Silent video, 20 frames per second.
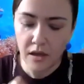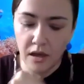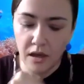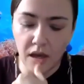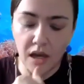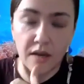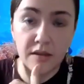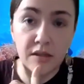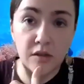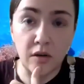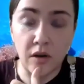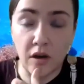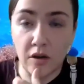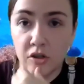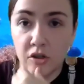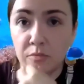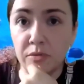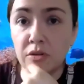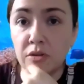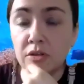Uh, so
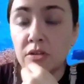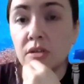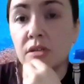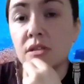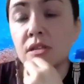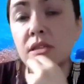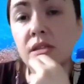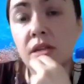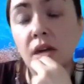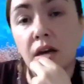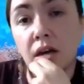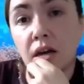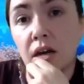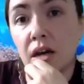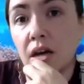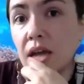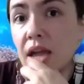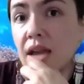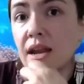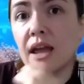contributions
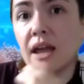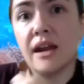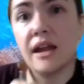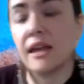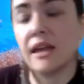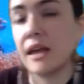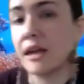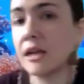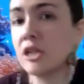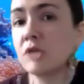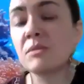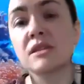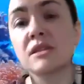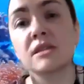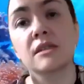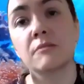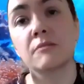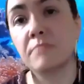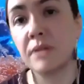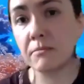uh, and, and, engagement
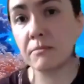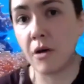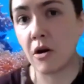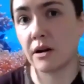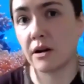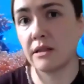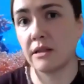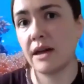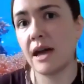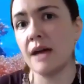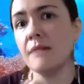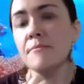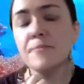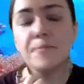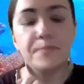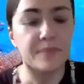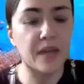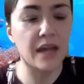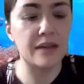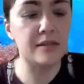is a big part of that.
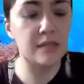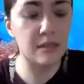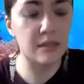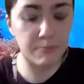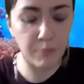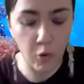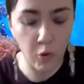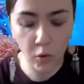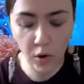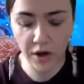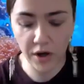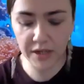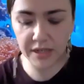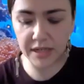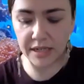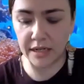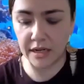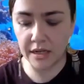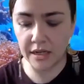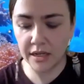And
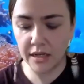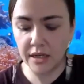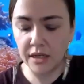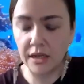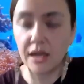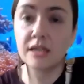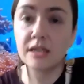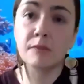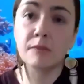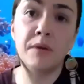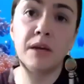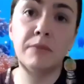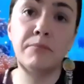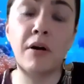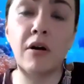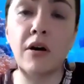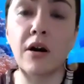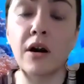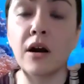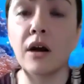support is a big
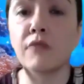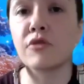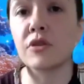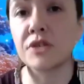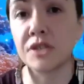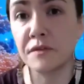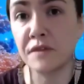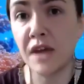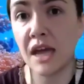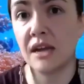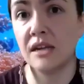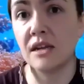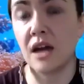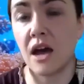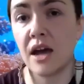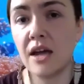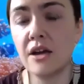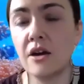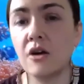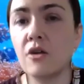part of
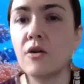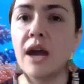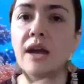realtoughcandy.io.